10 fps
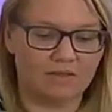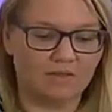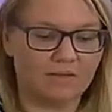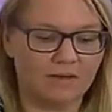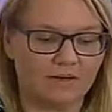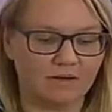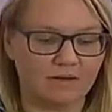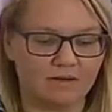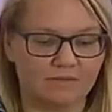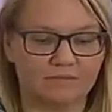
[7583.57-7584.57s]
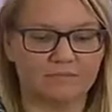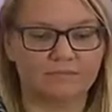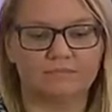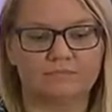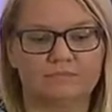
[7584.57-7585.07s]
There,
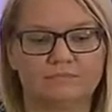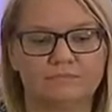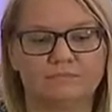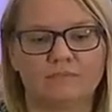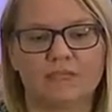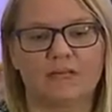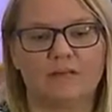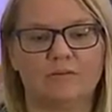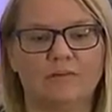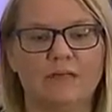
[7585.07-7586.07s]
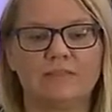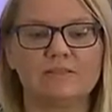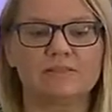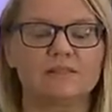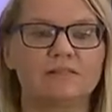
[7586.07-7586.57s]
you know, and
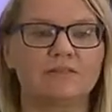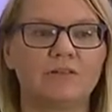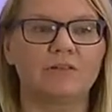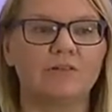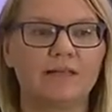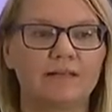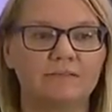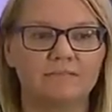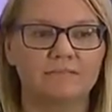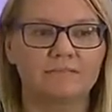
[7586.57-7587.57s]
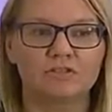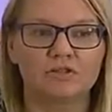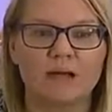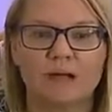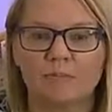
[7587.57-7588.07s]
this does feel like
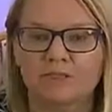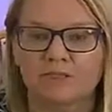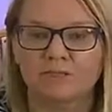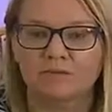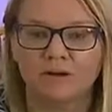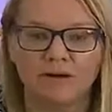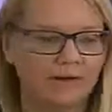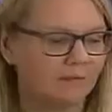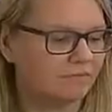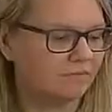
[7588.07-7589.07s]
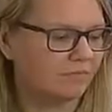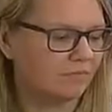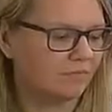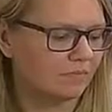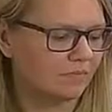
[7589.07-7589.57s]
trapped, right?
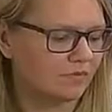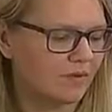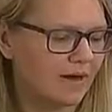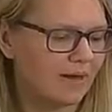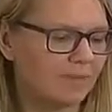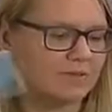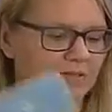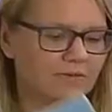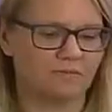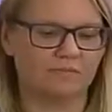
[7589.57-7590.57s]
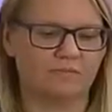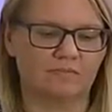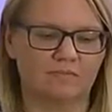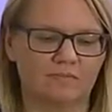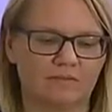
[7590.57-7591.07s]
Trapped
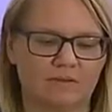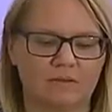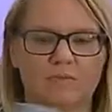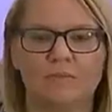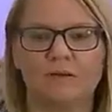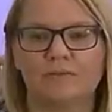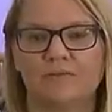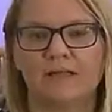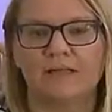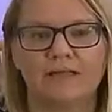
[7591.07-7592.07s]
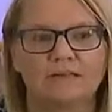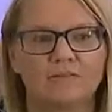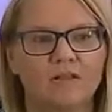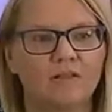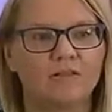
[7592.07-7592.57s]
with like
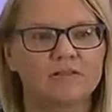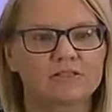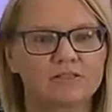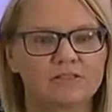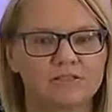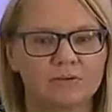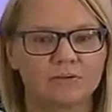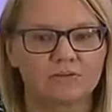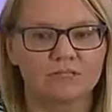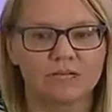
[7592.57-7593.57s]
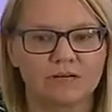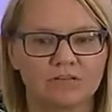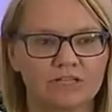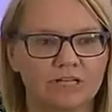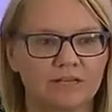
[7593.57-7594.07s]
all this discordant
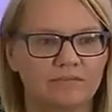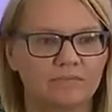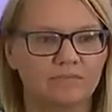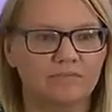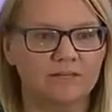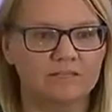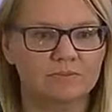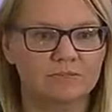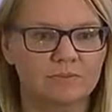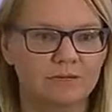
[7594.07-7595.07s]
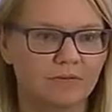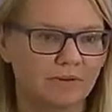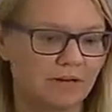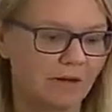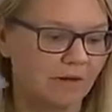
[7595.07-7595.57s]
energy. That's what's been
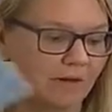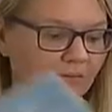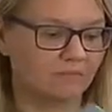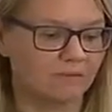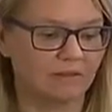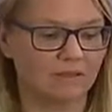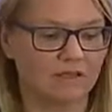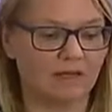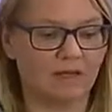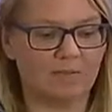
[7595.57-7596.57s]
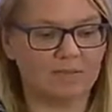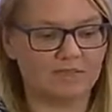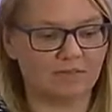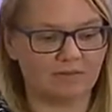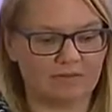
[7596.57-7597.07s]
going on up
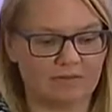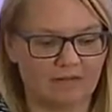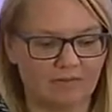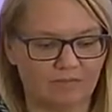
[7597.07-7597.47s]
until now.